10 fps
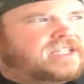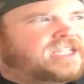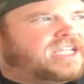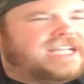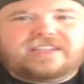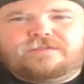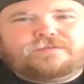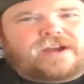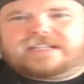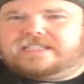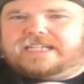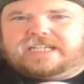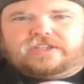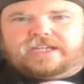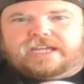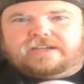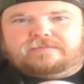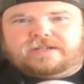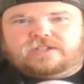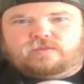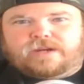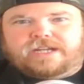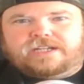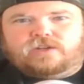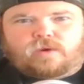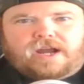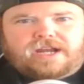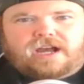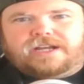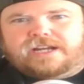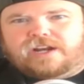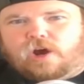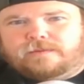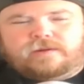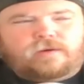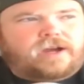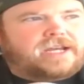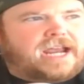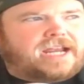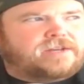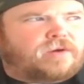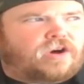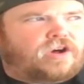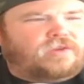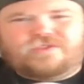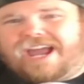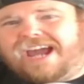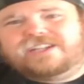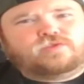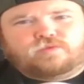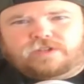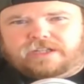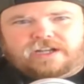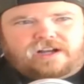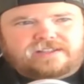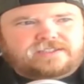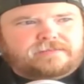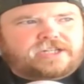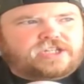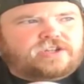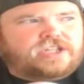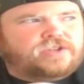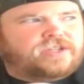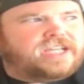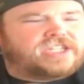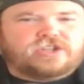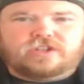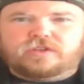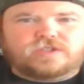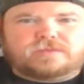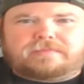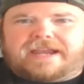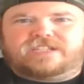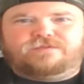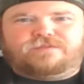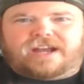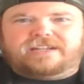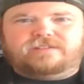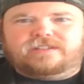You get the fight scene at the end between Qui-Gon and Obi-Wan and Maul. That is really awesome. And you get your little space fight.